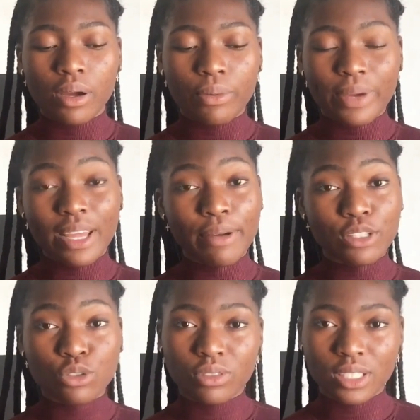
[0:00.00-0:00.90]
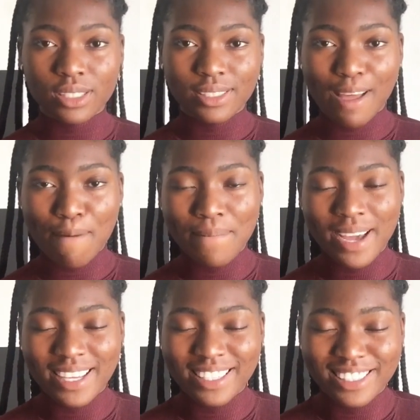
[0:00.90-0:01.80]
When I went to register
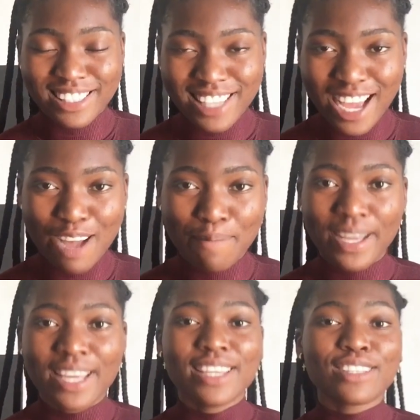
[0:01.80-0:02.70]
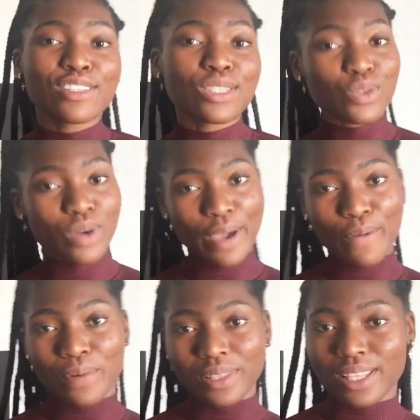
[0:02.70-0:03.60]
my JAMB, the school I
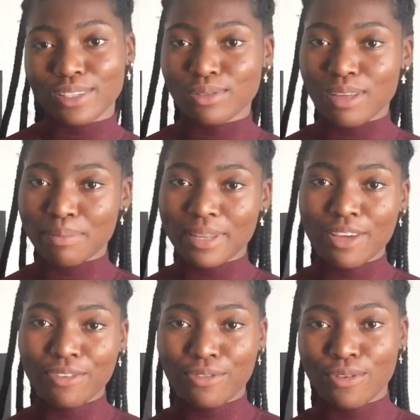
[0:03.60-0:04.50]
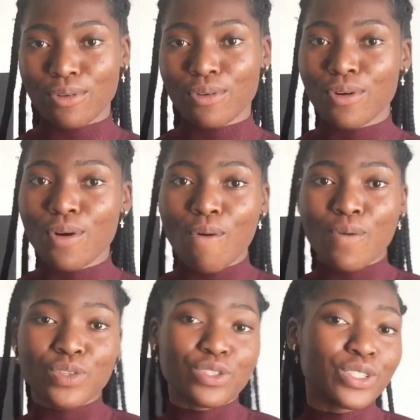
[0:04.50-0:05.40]
wanted to apply for
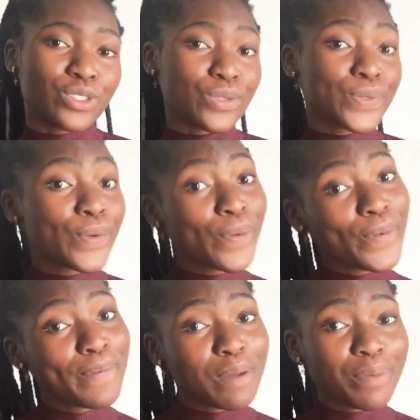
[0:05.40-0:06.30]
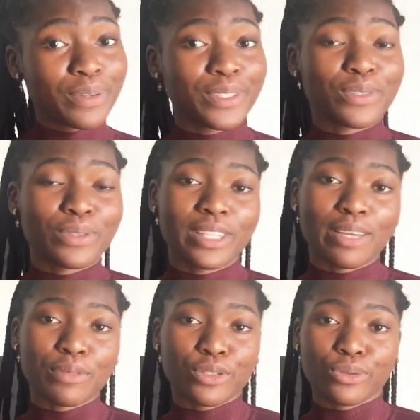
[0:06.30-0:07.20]
was not the school my parents
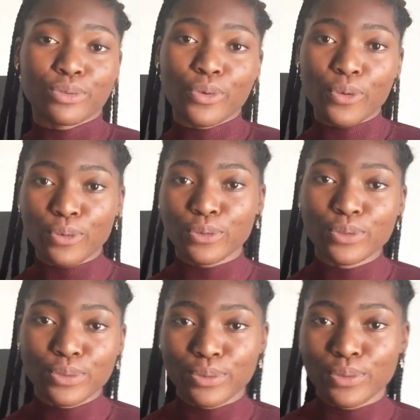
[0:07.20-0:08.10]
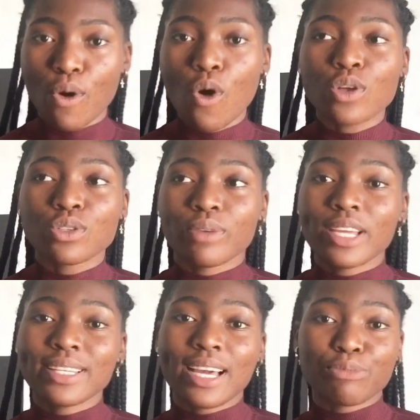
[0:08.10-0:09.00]
wanted me to go to. So
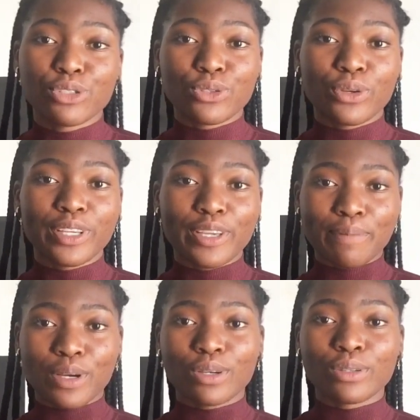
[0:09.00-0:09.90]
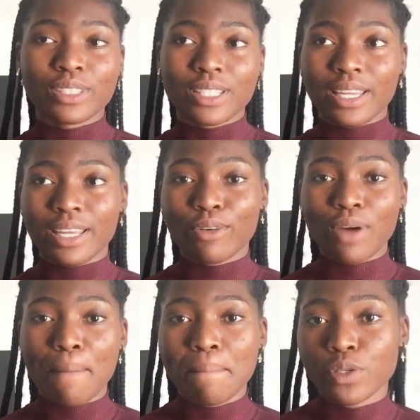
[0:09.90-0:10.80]
when the admission came out and I
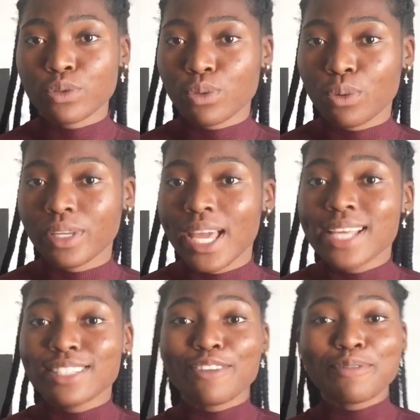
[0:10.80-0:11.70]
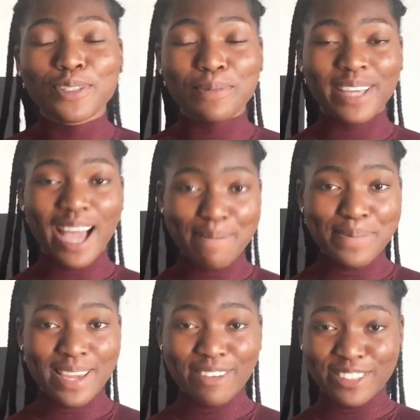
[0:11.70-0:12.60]
got admission, instead of me to be
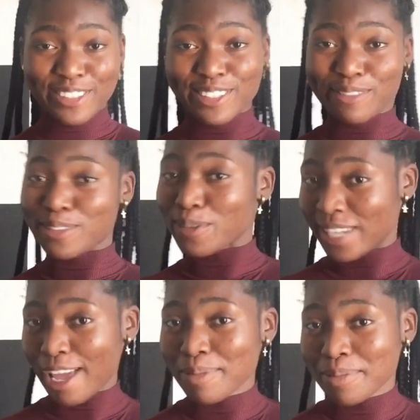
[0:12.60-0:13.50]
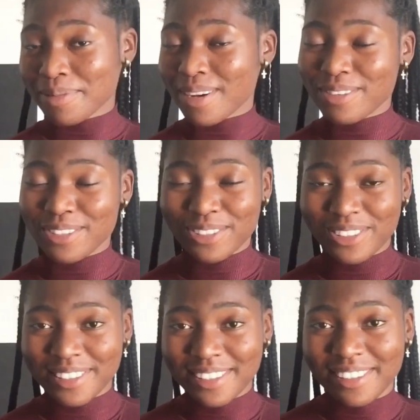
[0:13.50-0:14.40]
happy and rejoicing with other people, I was
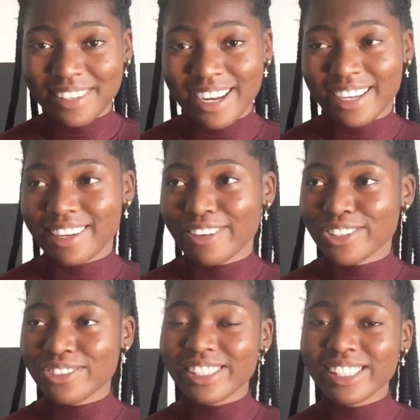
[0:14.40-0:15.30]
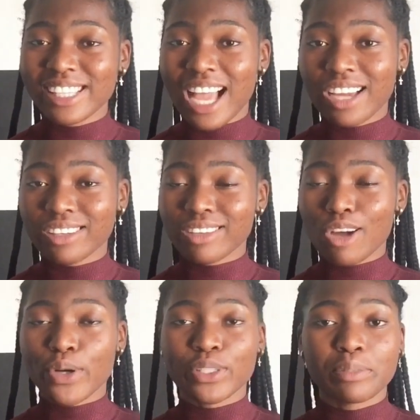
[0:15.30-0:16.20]
just crying. I was really angry.
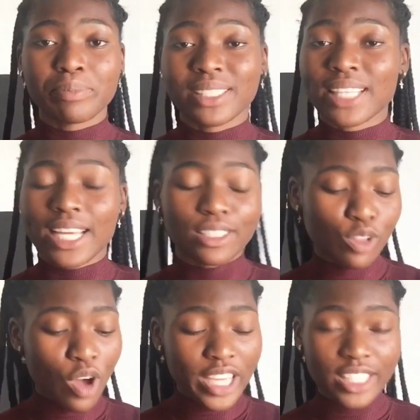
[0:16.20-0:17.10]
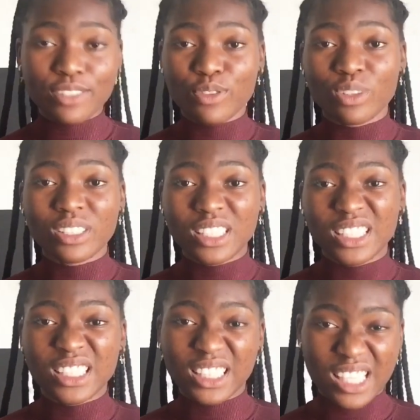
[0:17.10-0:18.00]
I was pissed. I did not eat for
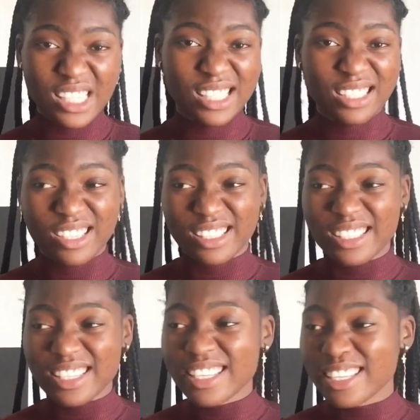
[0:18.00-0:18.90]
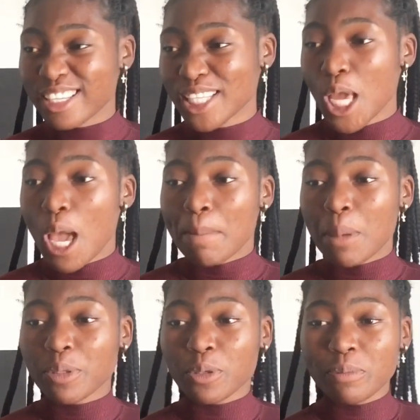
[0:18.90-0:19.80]
3 days straight, thinking
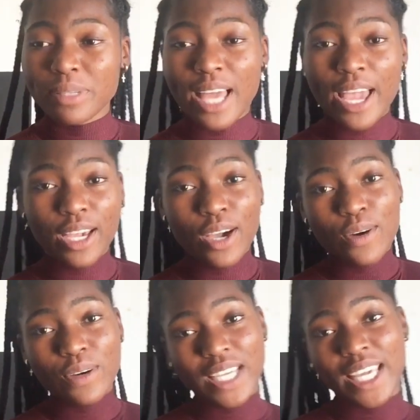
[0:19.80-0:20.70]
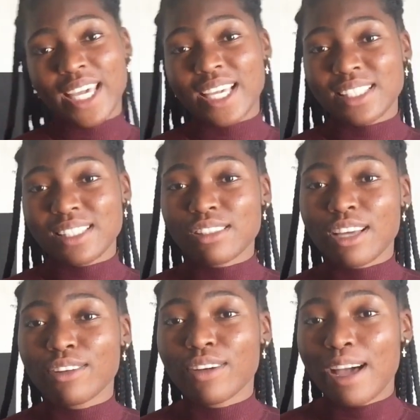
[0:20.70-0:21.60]
maybe they'll be like, okay, since you
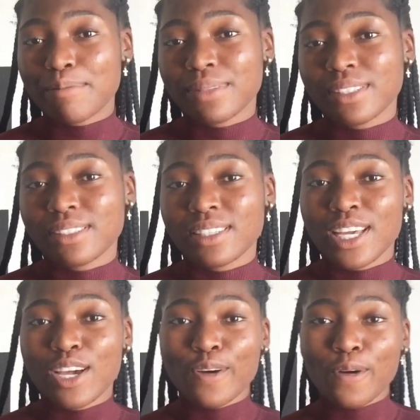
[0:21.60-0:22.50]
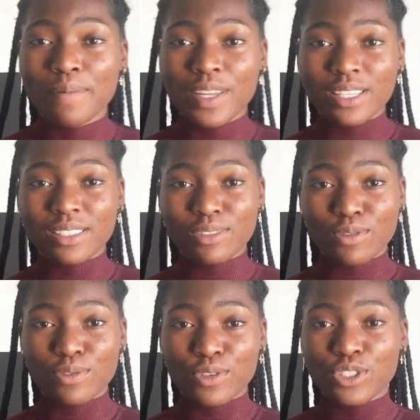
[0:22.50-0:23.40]
are not happy, come, let's
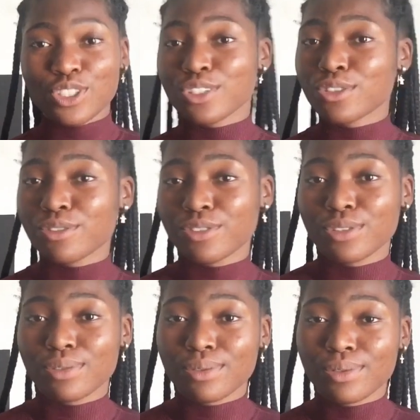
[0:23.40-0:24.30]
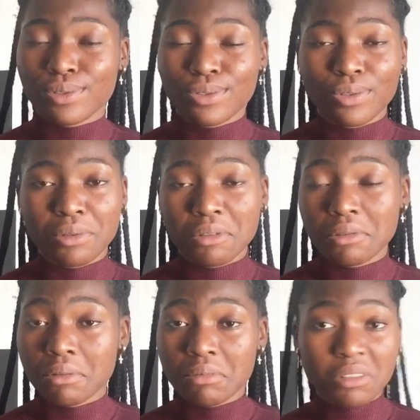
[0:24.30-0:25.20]
go for change of institution or
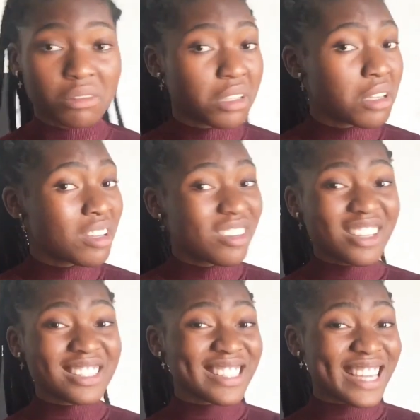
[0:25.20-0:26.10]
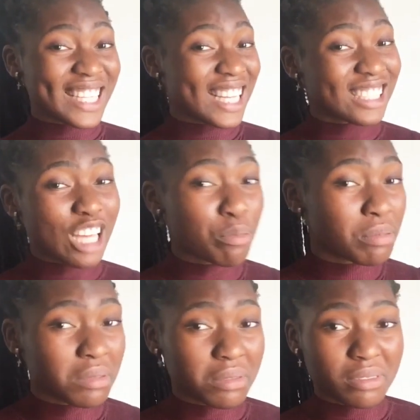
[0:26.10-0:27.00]
something. Nothing like that
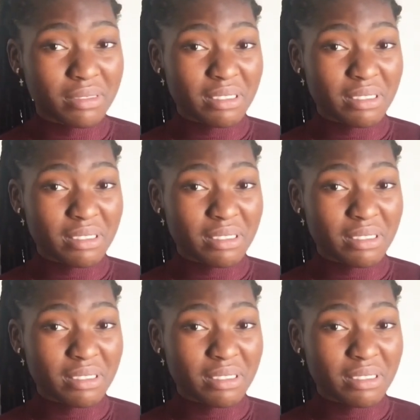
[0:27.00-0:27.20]
happened though.